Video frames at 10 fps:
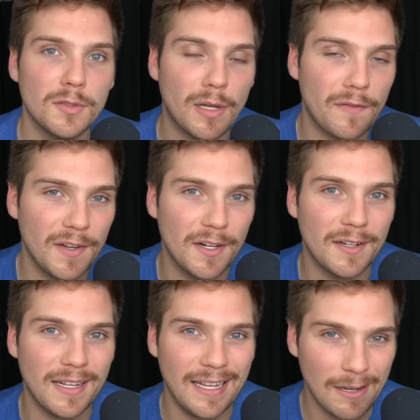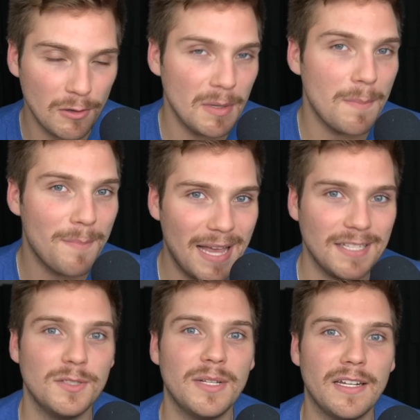So I figured it would be
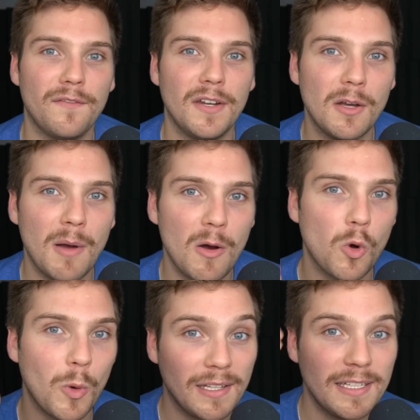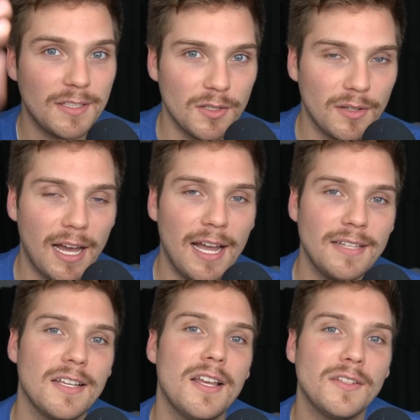best to get a video out quickly to you
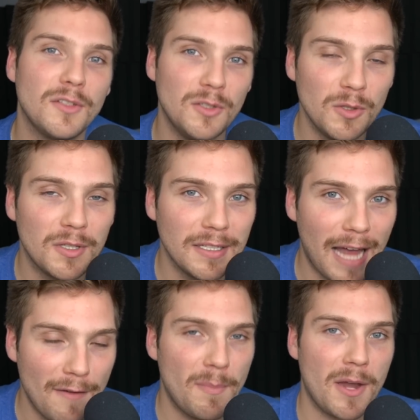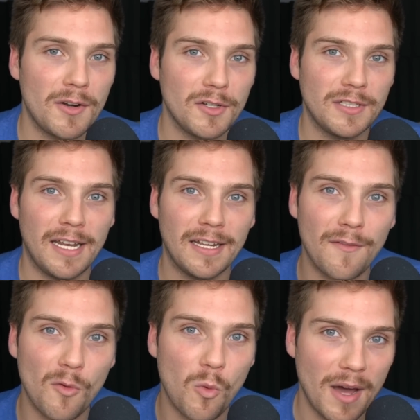guys so you could have a better understanding
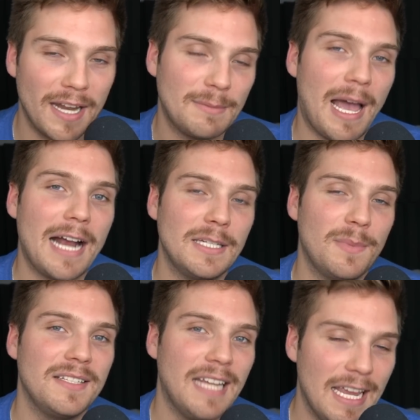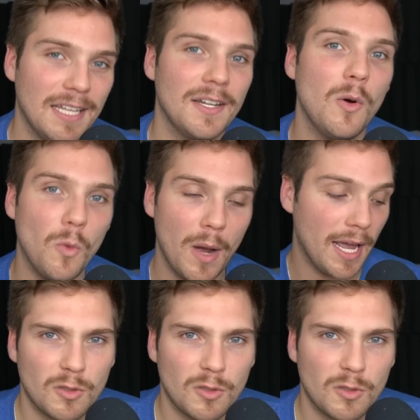of what has actually been taken away.